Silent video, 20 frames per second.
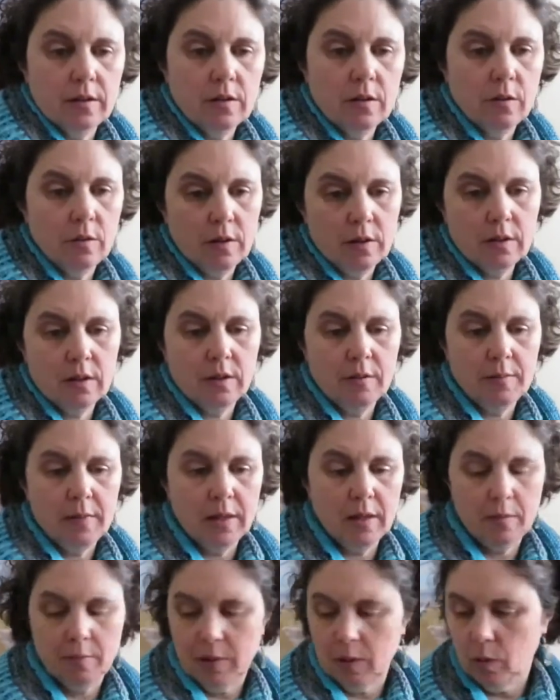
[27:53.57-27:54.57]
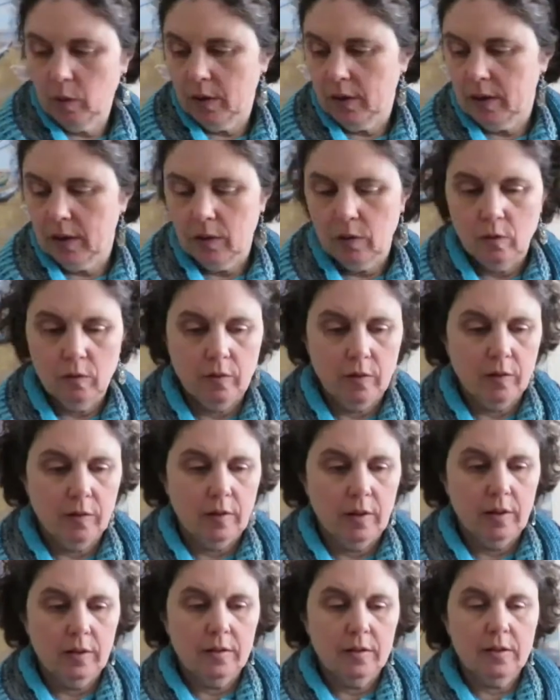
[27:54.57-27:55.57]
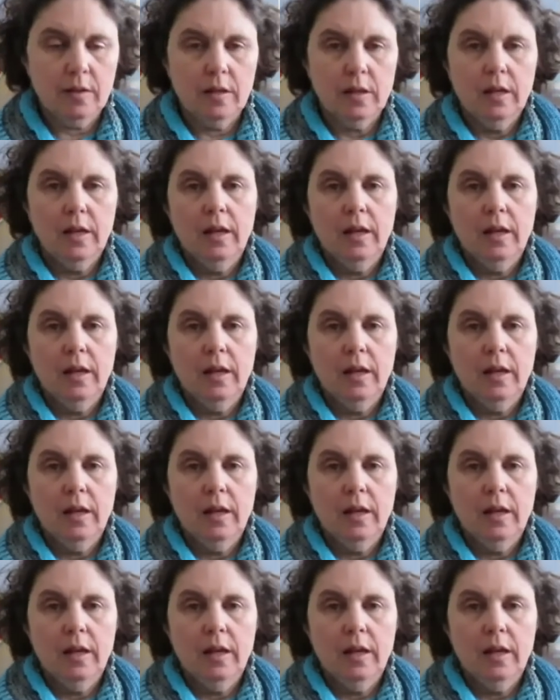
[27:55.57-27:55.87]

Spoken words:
so he's going to be wearing it over things.